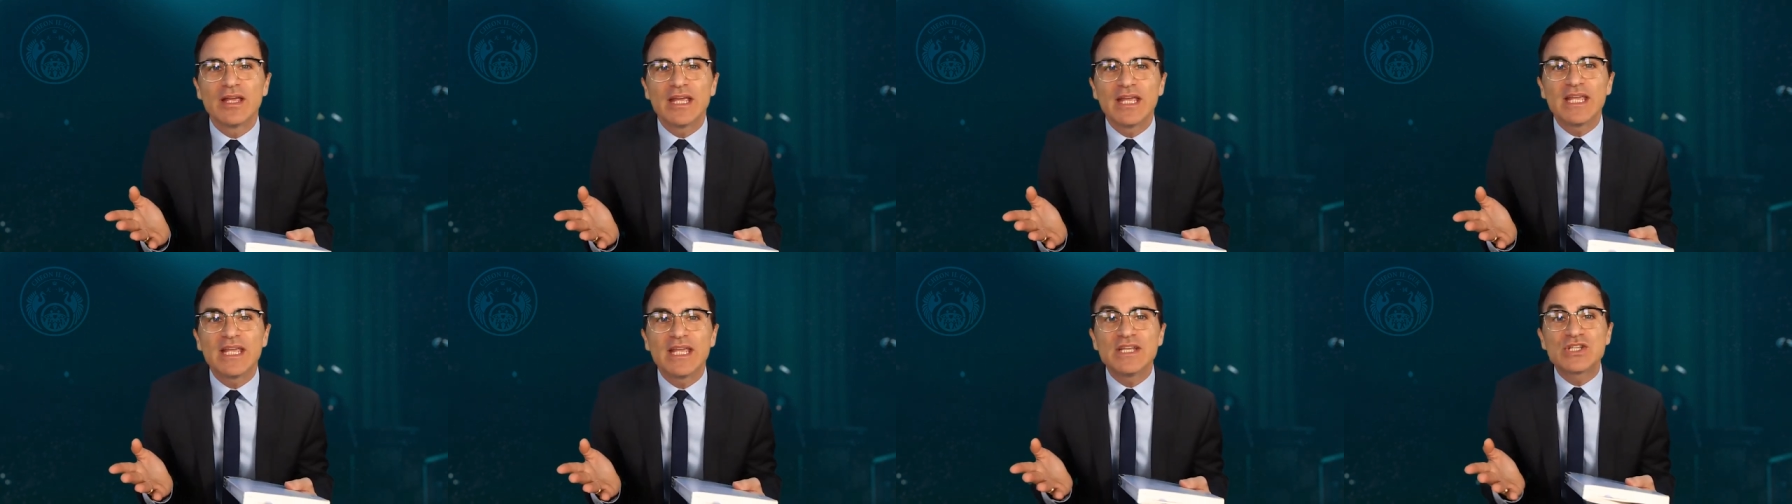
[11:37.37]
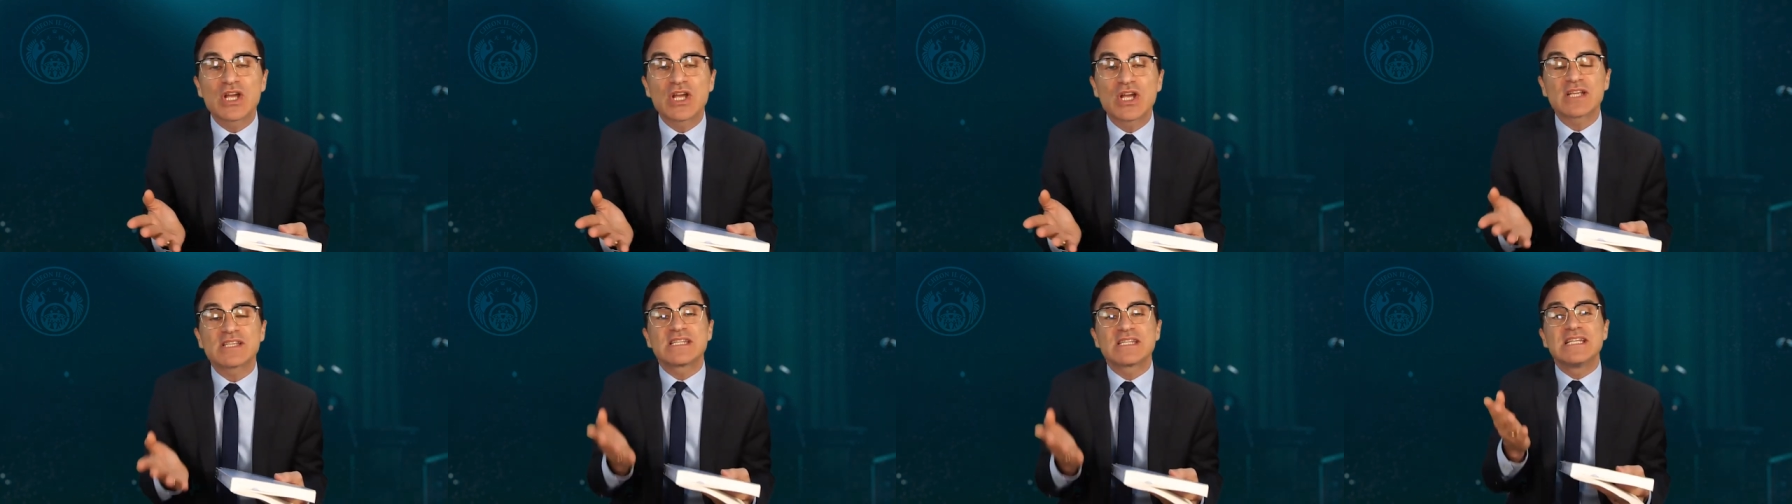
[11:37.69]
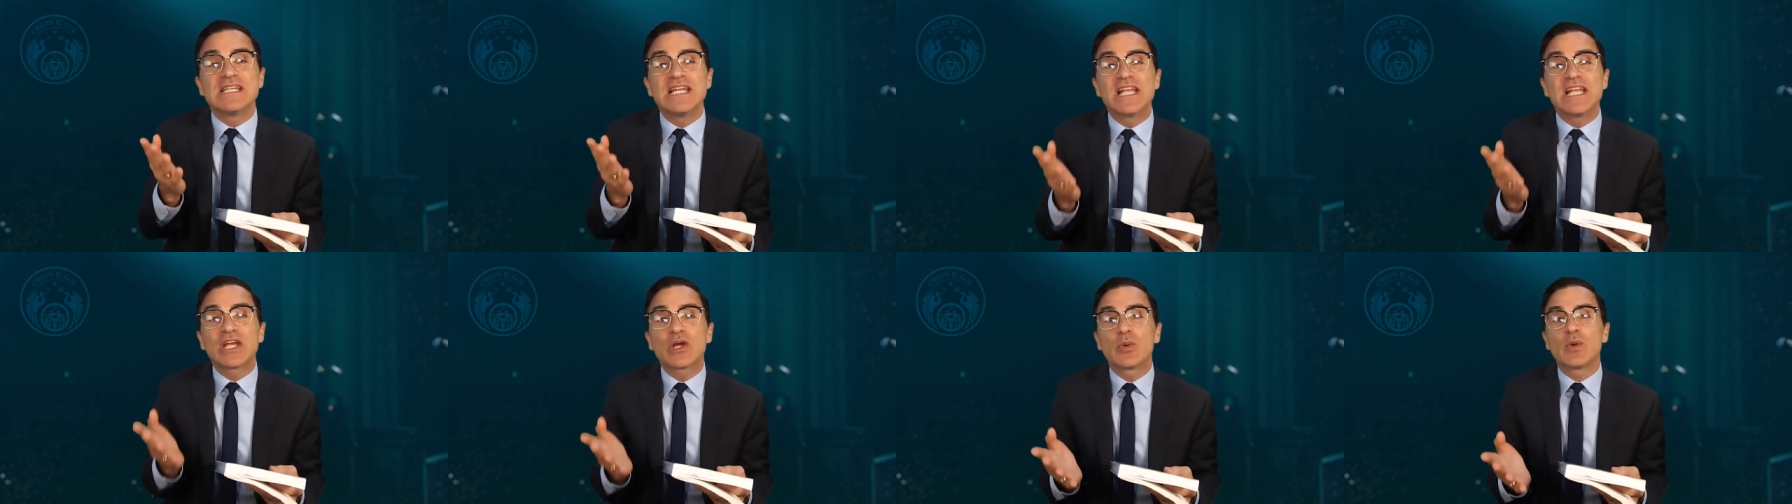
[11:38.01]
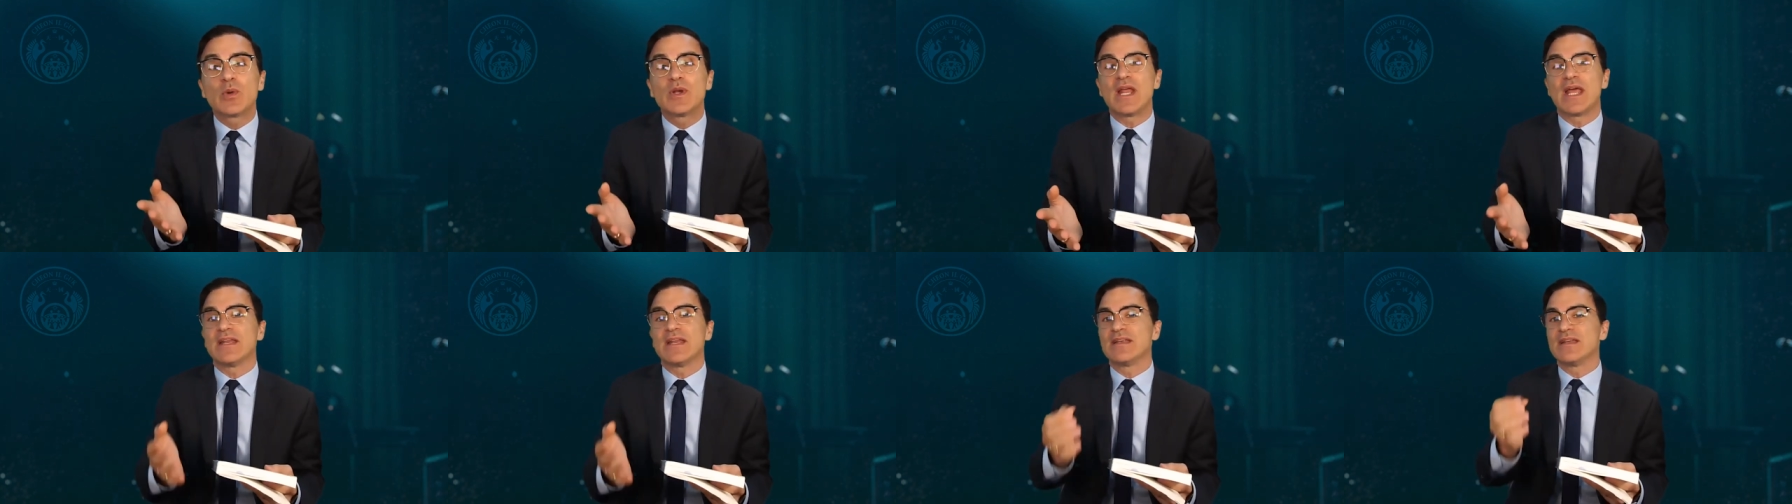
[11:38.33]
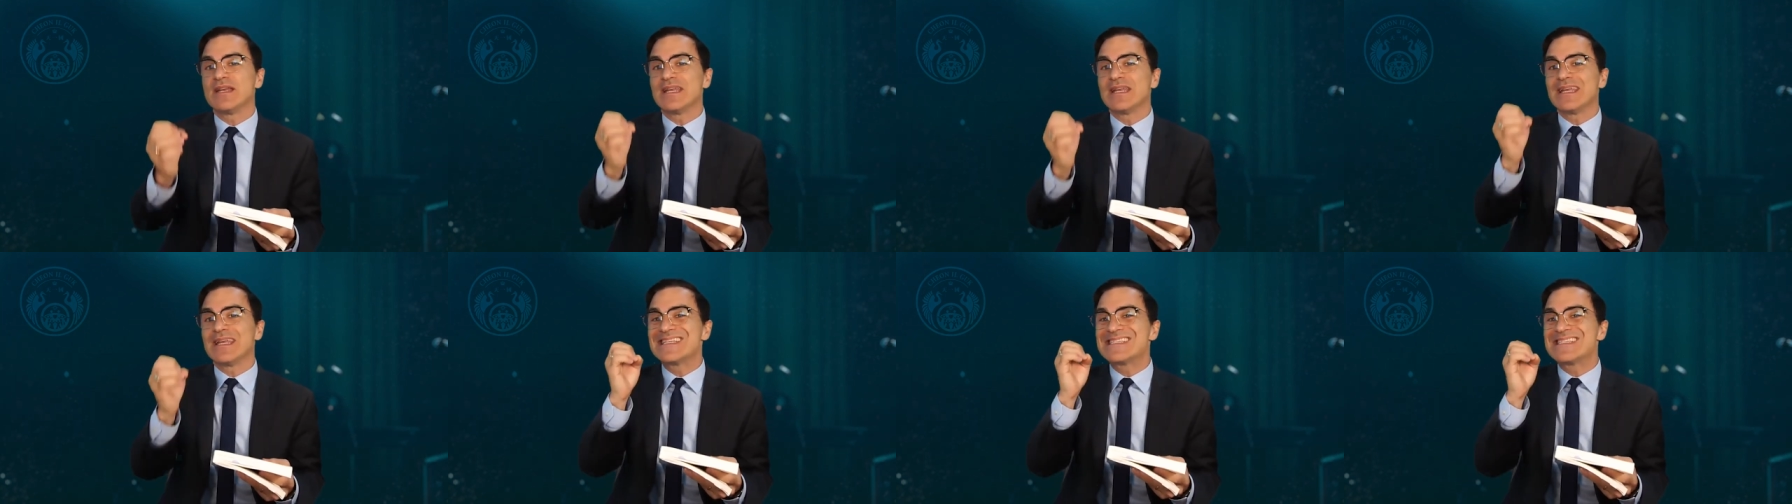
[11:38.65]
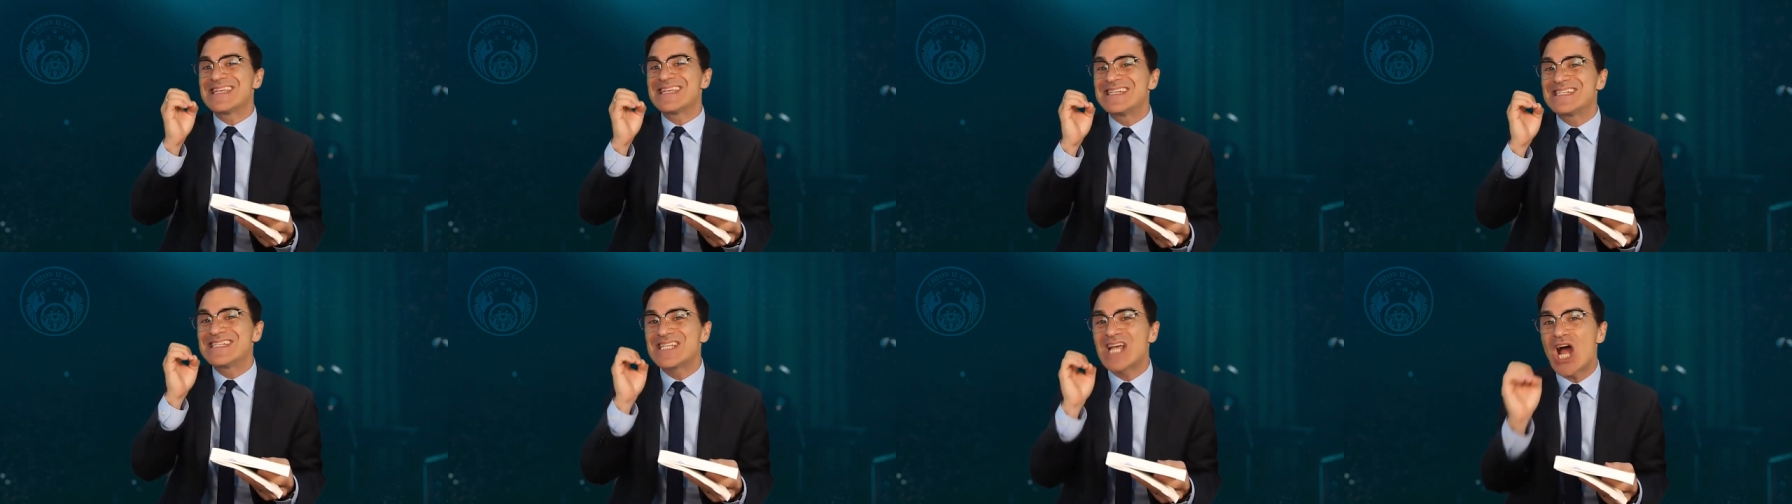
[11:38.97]
He just liquidated
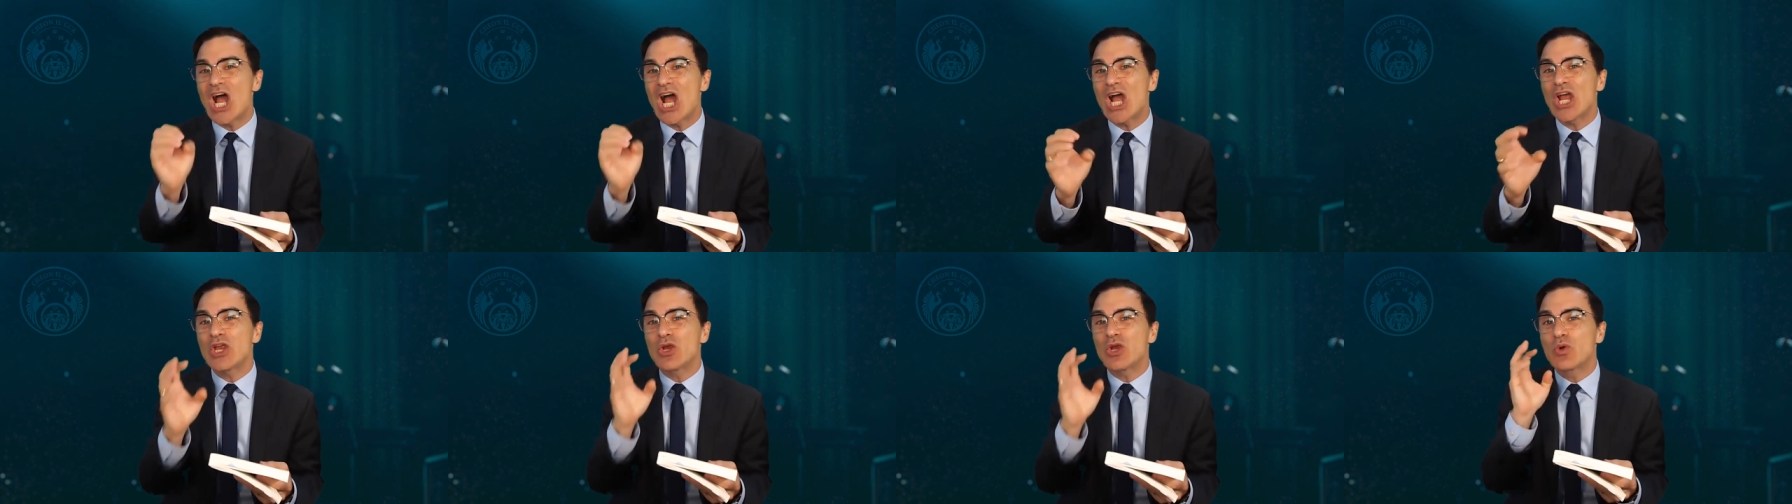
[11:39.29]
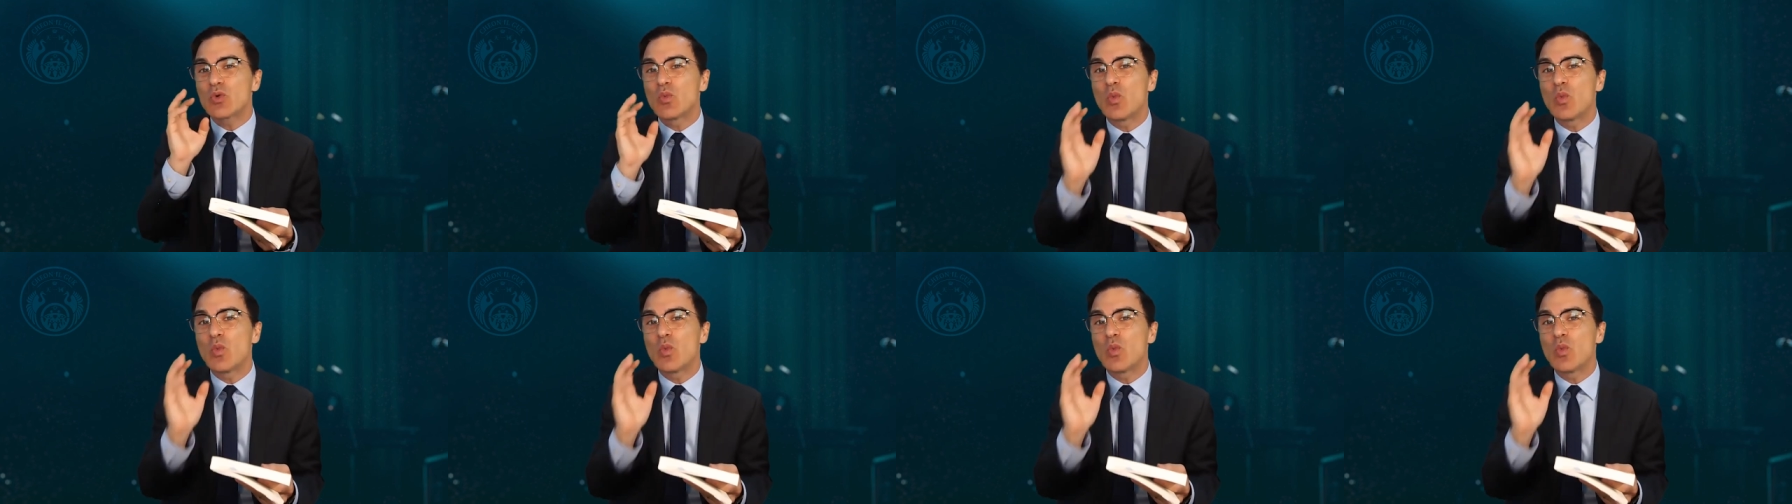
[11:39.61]
his entire